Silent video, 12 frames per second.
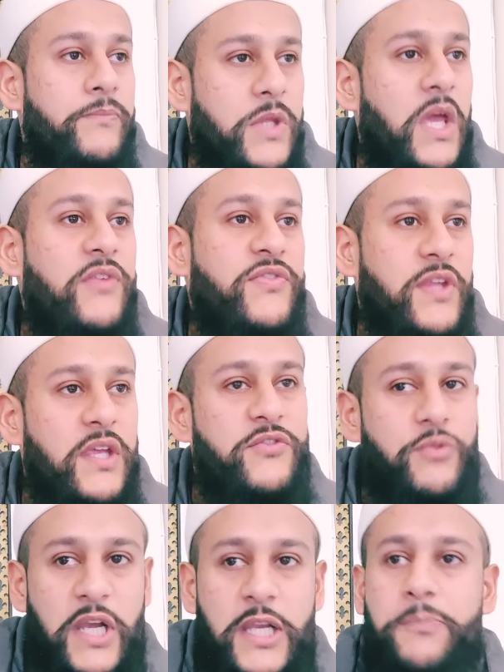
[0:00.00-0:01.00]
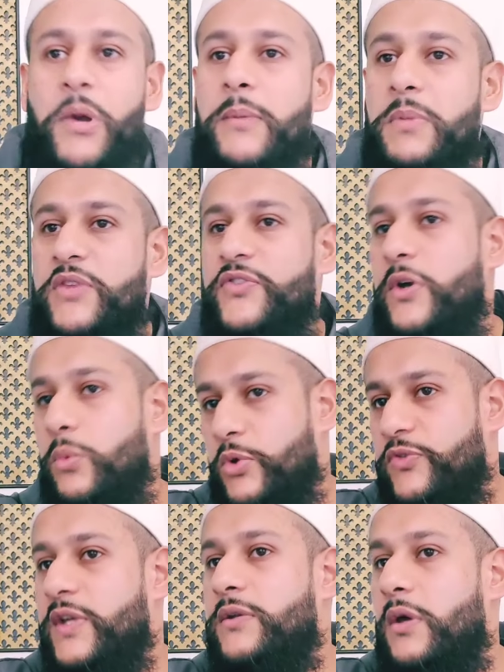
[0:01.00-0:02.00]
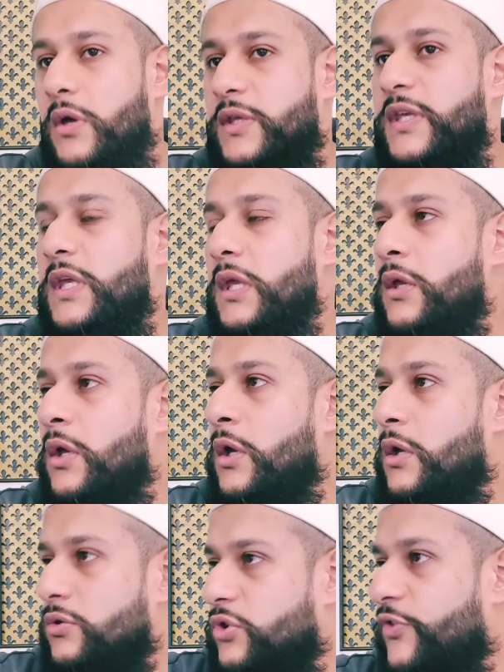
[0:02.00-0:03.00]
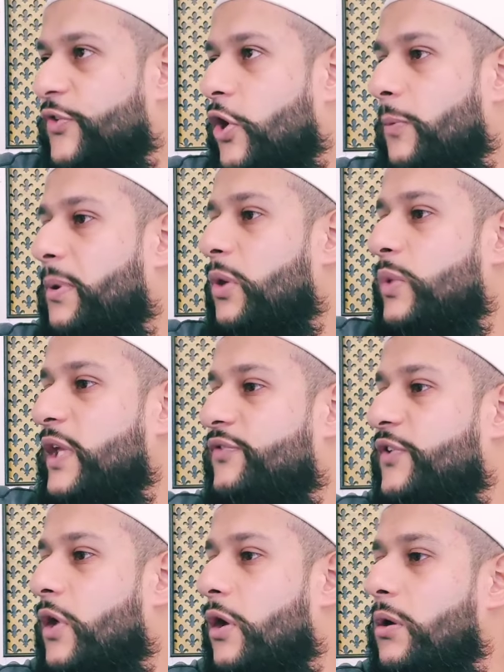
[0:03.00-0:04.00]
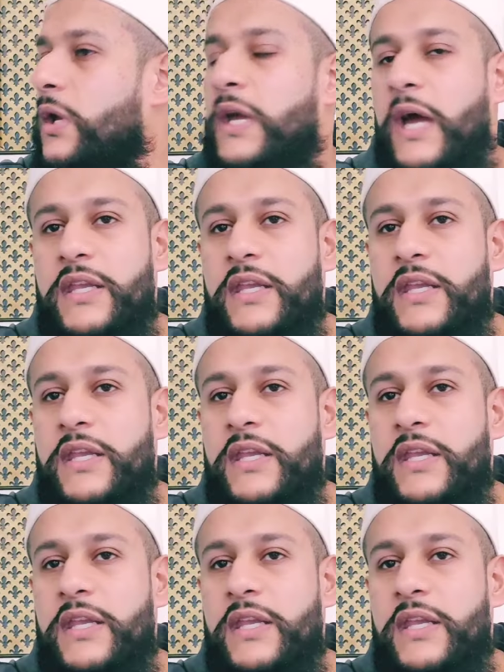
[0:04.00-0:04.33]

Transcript: Yes, the Israeli Prime Minister was in Turkey just a couple of weeks ago,